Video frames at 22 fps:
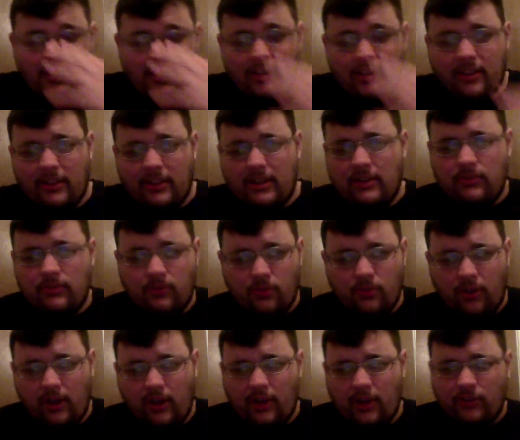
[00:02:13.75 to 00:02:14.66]
I think that's
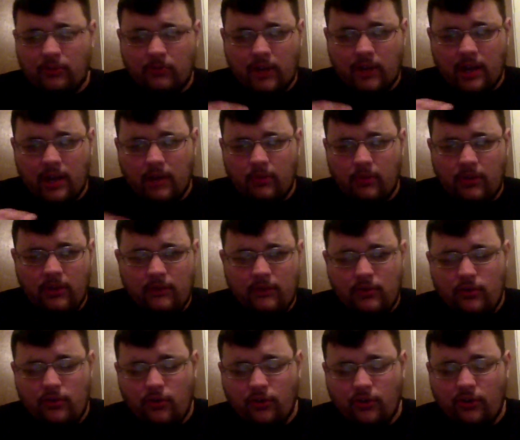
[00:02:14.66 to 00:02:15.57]
really awesome to kind of give you
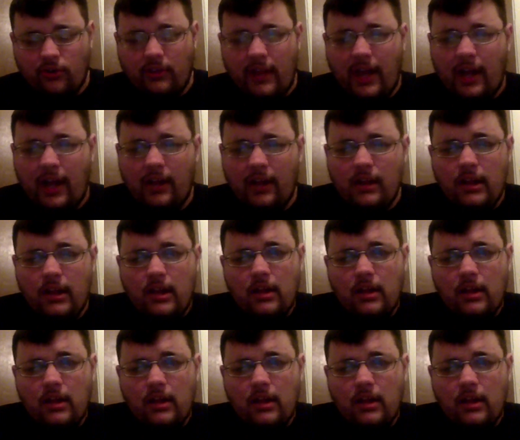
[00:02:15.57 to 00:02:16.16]
tools of that,